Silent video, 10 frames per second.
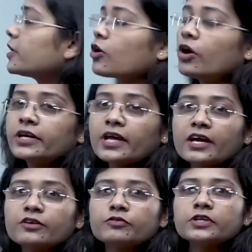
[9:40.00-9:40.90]
in
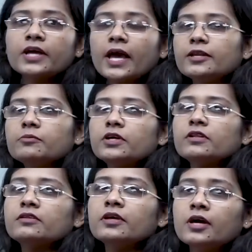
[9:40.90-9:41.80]
contact with
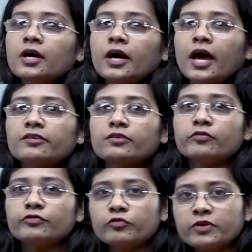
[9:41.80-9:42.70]
animals, as
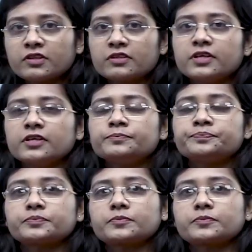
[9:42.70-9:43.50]
if you will see